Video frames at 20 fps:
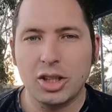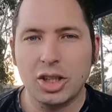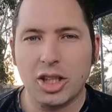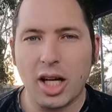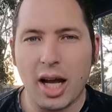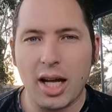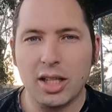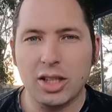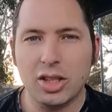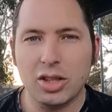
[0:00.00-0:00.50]

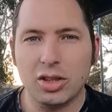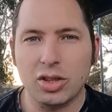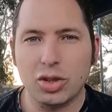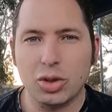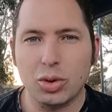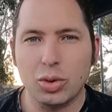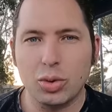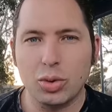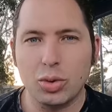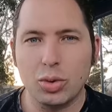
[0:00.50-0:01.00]
change it
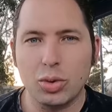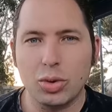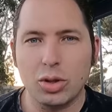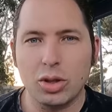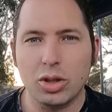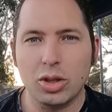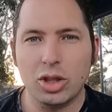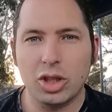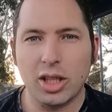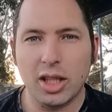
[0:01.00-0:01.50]
to
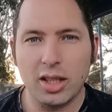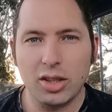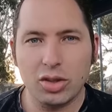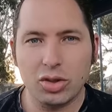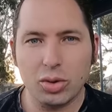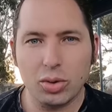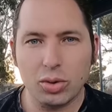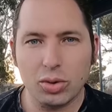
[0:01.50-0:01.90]
cheese